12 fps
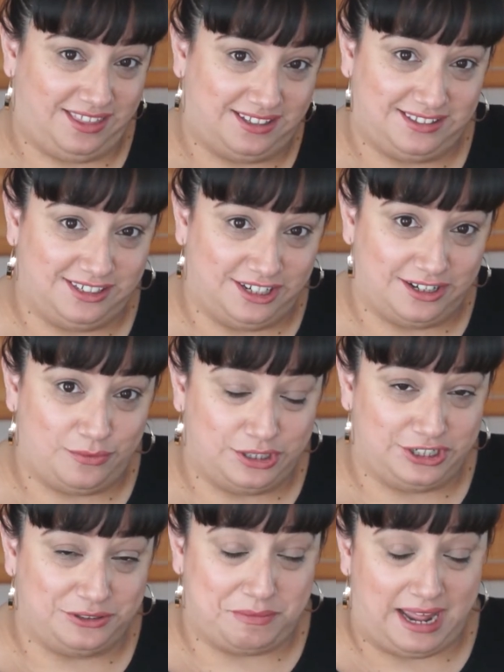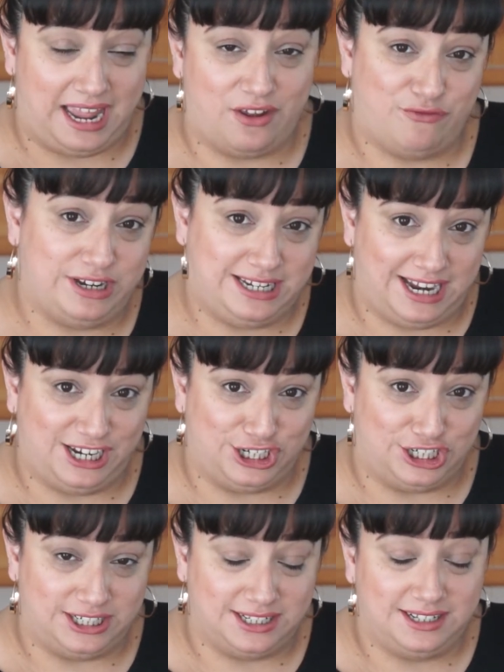this look, which is my everyday
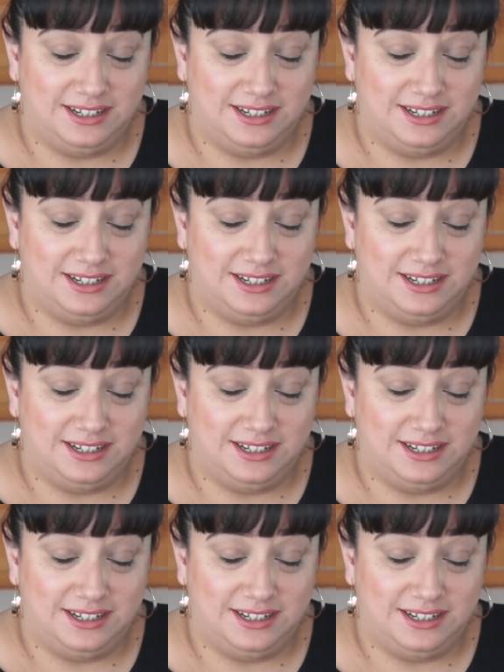look,